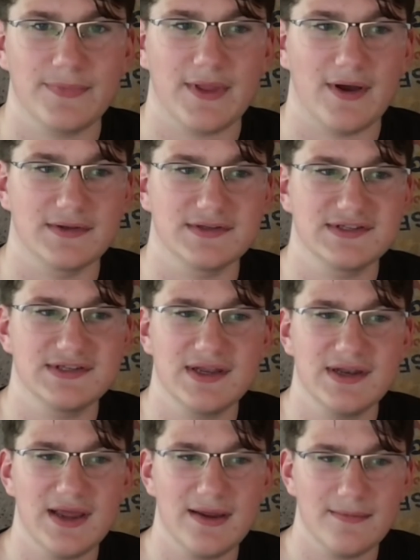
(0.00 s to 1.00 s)
On
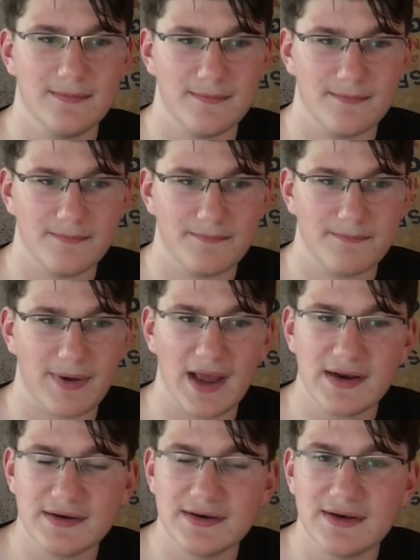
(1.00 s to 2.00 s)
Sunday,
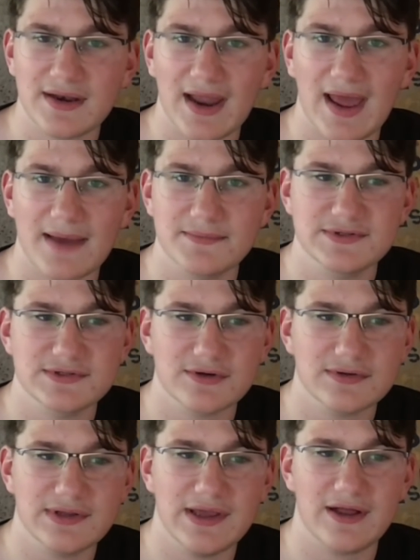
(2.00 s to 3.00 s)
Biden
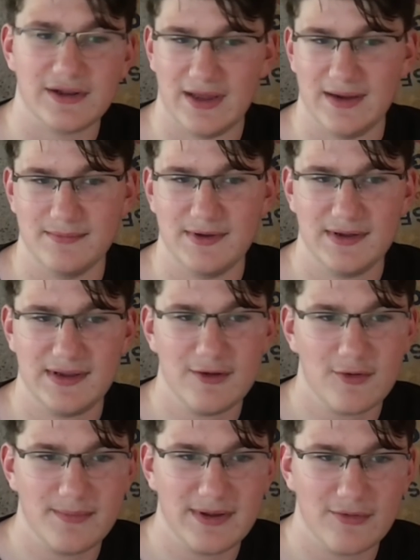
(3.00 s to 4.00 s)
absurdly claimed he
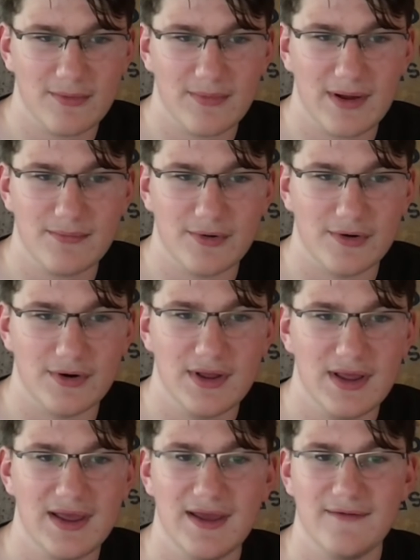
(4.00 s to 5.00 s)
will be remembered
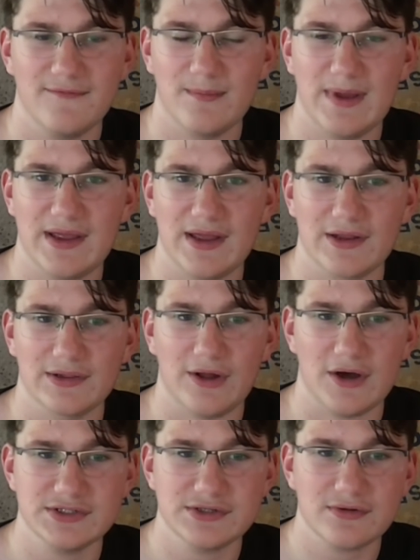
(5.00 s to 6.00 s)
for making a
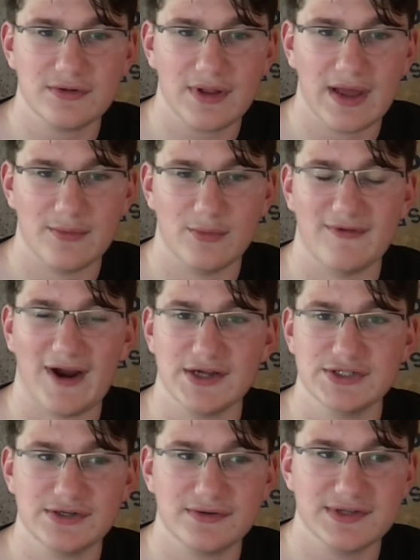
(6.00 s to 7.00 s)
logical and
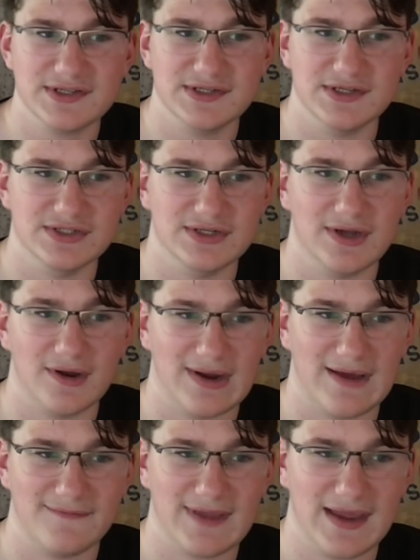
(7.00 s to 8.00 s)
rational decision on
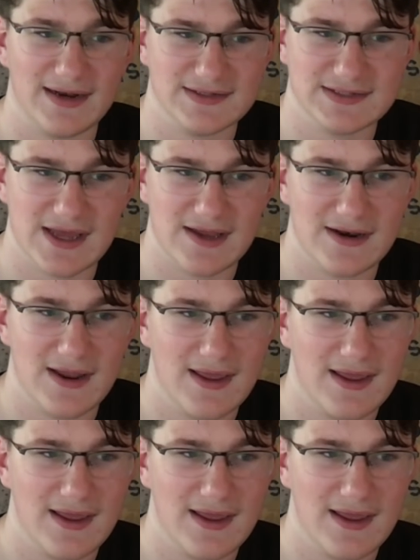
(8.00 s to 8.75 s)
Afghanistan.